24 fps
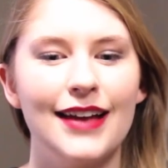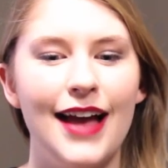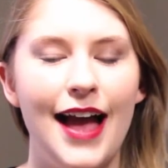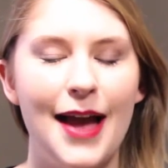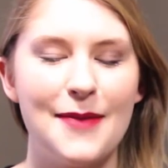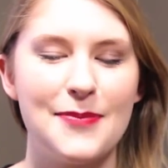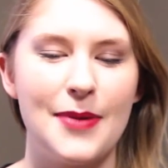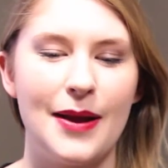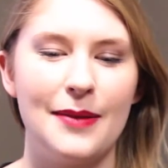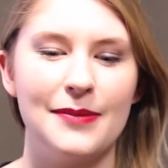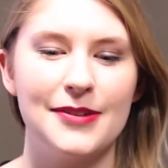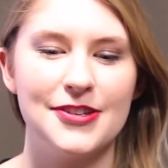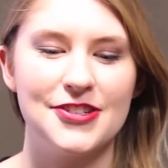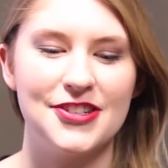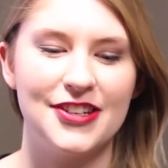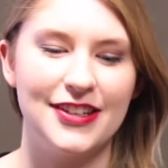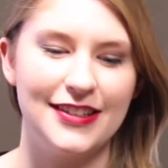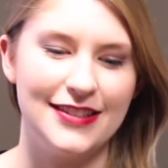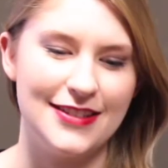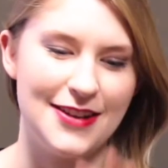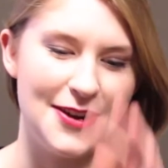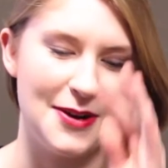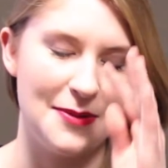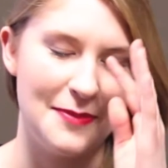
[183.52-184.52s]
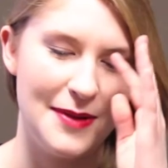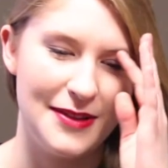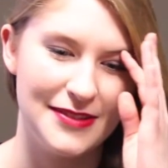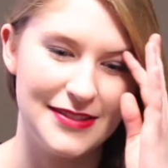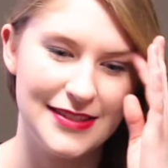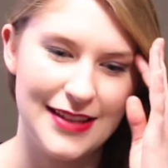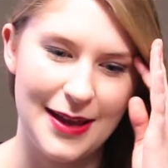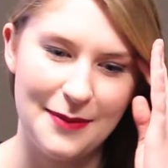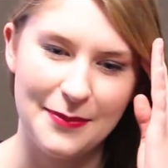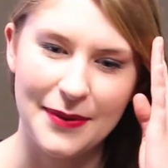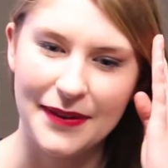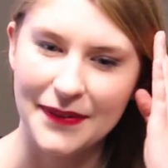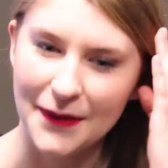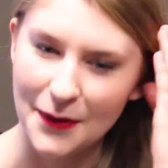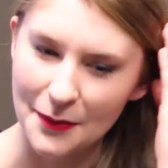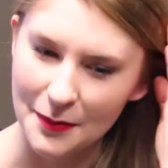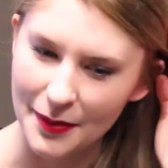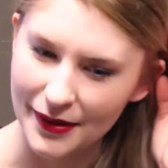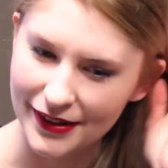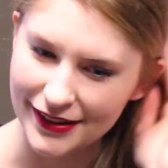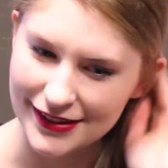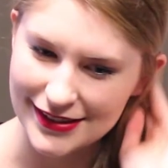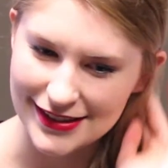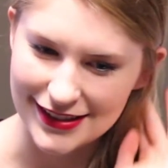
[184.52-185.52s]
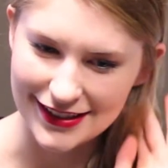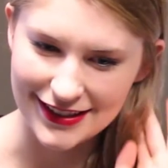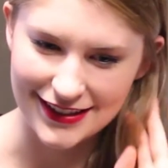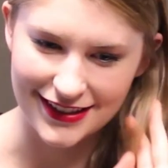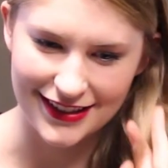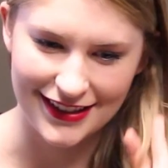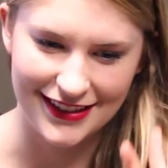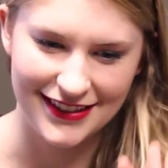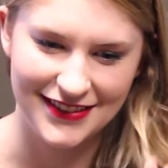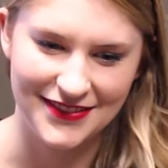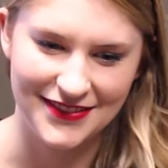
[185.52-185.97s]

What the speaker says: I probably shouldn't talk about slapping their butts, huh?